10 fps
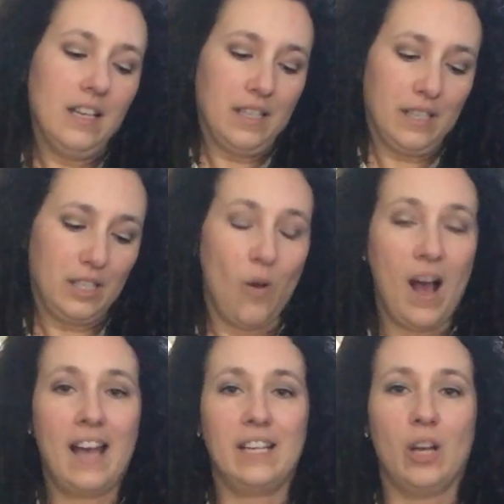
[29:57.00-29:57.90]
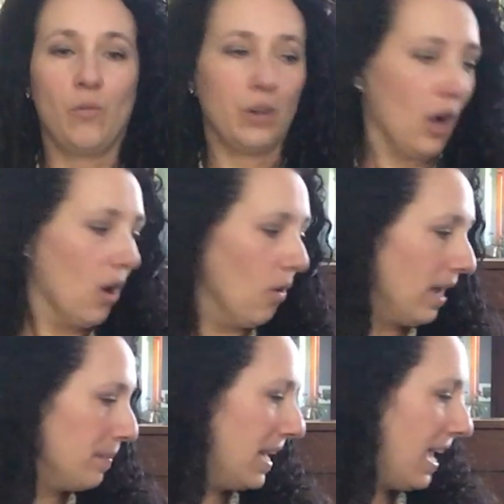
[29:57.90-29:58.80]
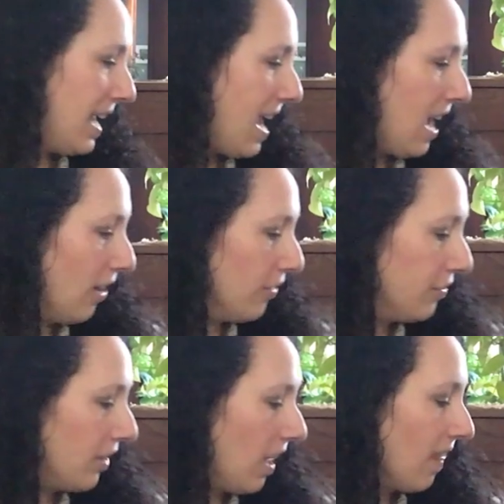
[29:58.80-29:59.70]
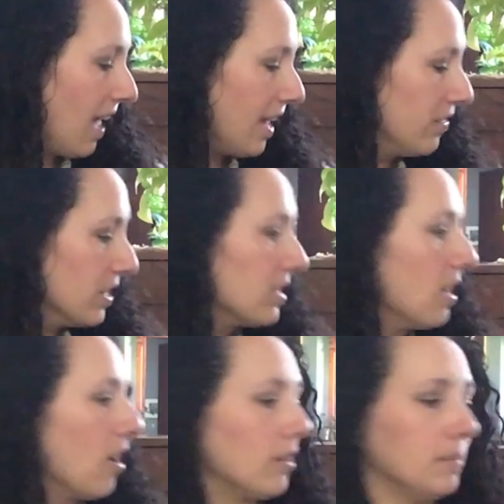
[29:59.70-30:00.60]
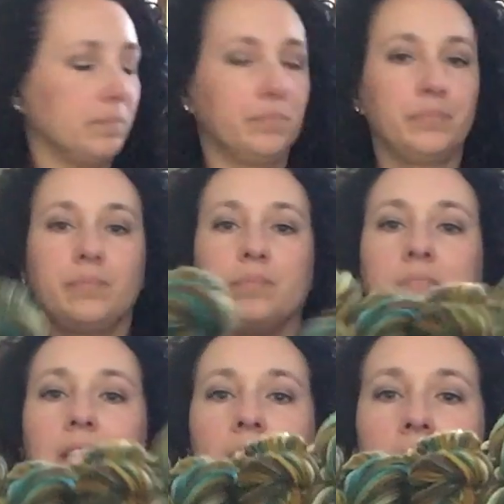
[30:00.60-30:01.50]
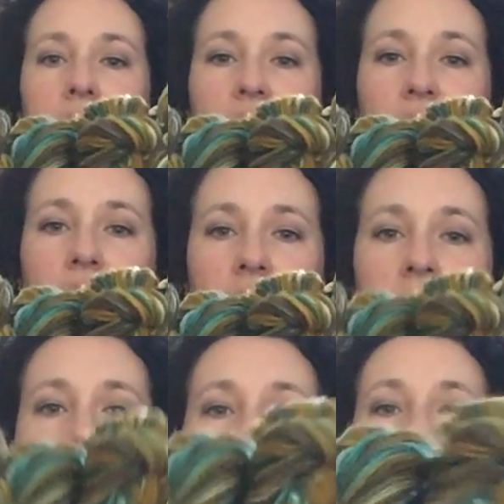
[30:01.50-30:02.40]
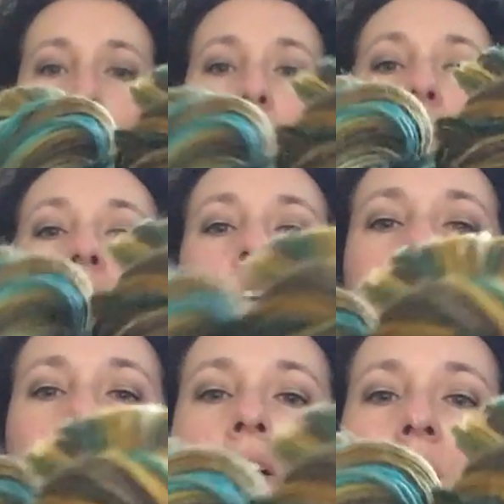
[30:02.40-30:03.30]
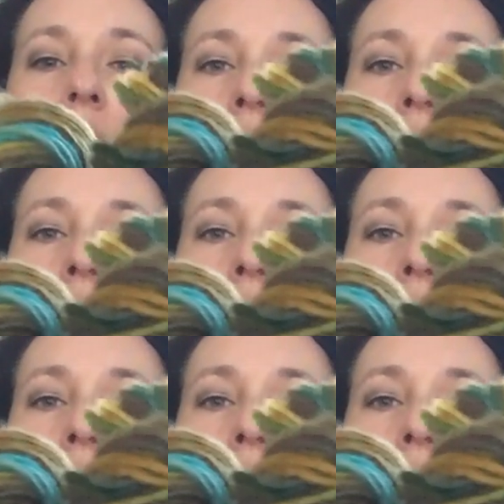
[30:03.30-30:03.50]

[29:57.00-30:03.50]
So I don't know. I mean, I have a lot of this yarn. lots of it. Isn't it pretty though?